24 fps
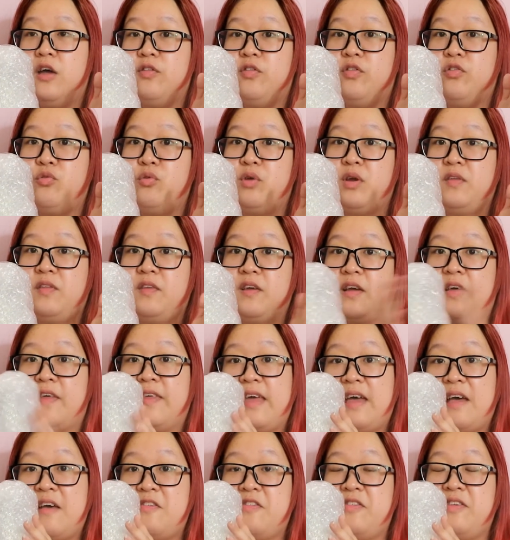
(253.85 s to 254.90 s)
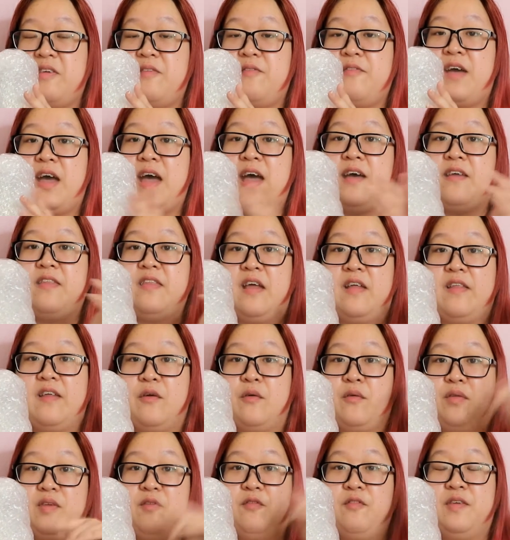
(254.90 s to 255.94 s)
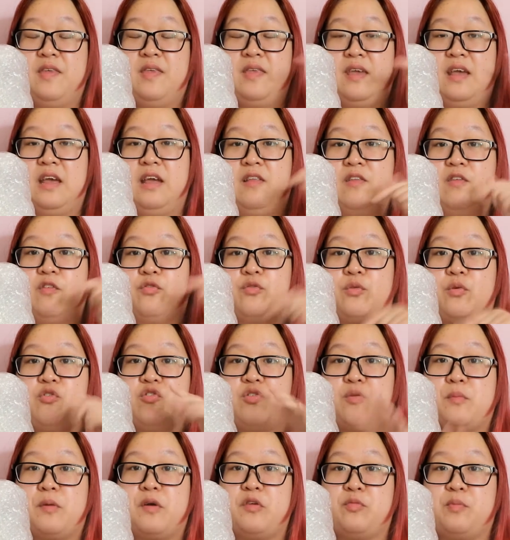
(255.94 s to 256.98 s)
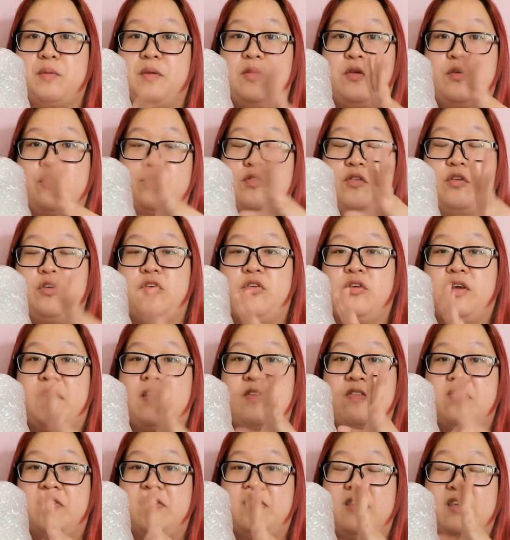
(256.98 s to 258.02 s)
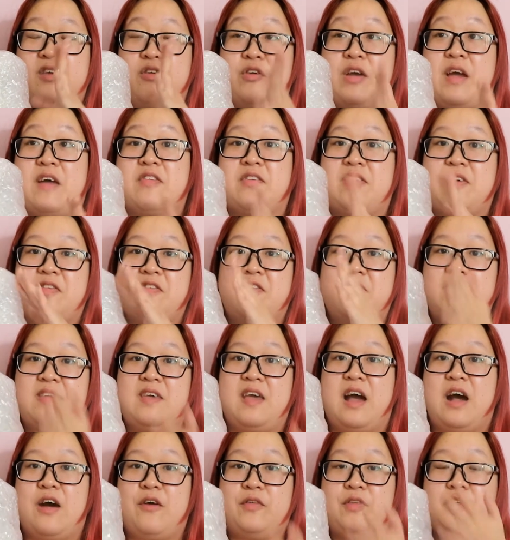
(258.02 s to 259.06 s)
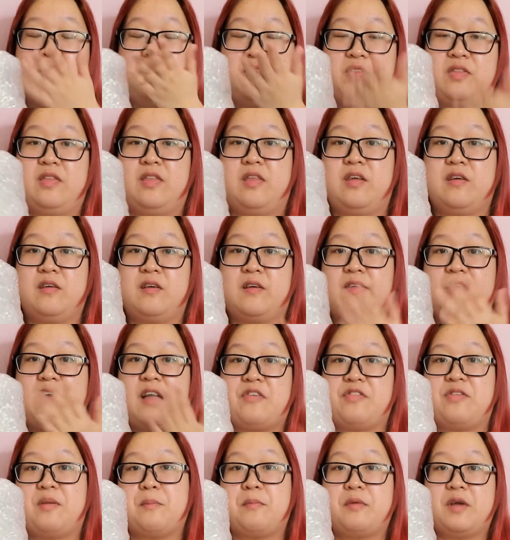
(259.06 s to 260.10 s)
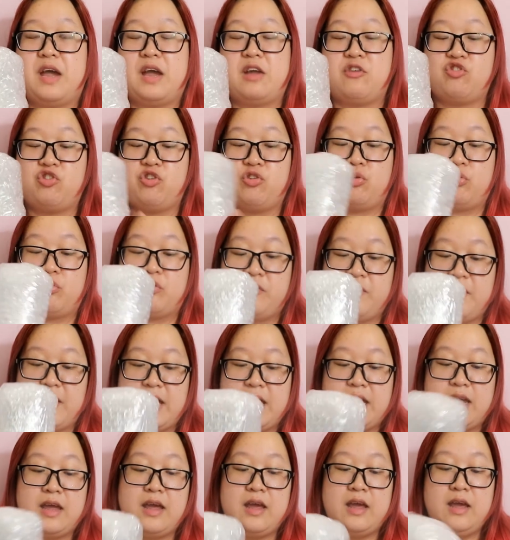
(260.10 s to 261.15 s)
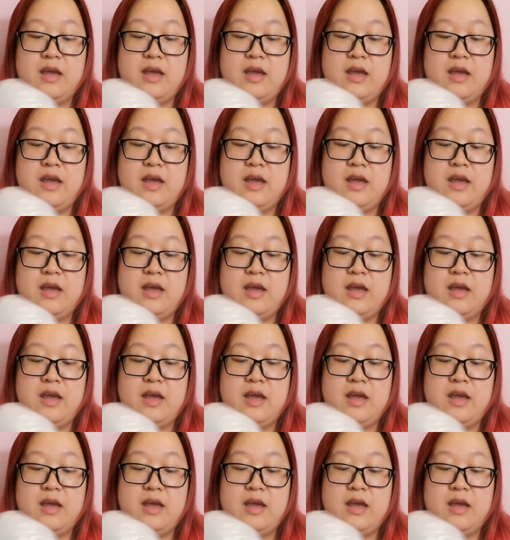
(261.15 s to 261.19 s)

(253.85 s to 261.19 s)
during the Klairs event, and I'll leave a link in the description box below so you guys can see how the glass tumbler actually looks like.